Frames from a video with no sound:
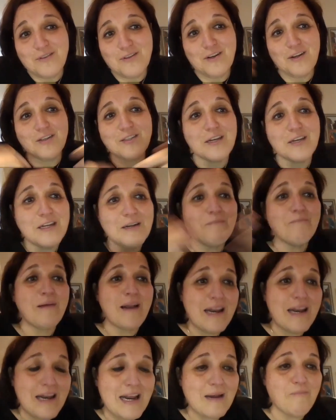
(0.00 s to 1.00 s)
You know, so I didn't
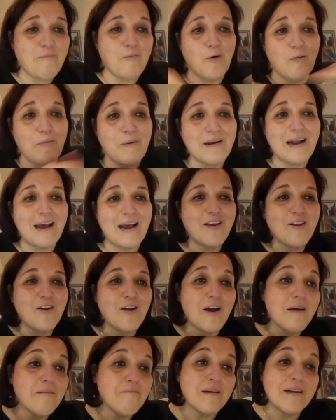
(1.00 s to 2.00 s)
play netball, but I, you
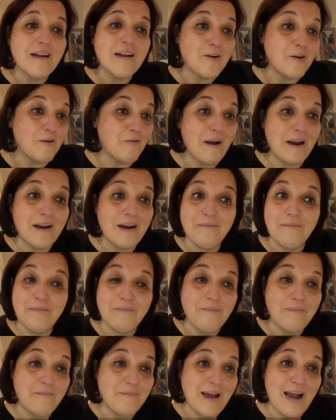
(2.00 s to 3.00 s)
know, but I could run a,
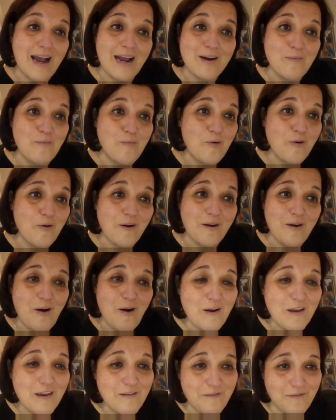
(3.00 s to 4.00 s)
behind a ball on a
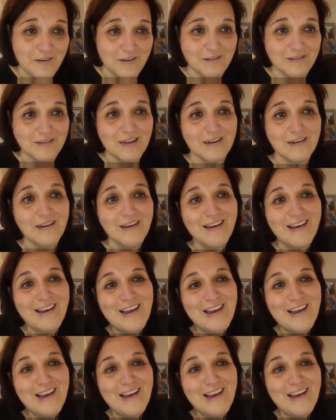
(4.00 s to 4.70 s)
hockey field, and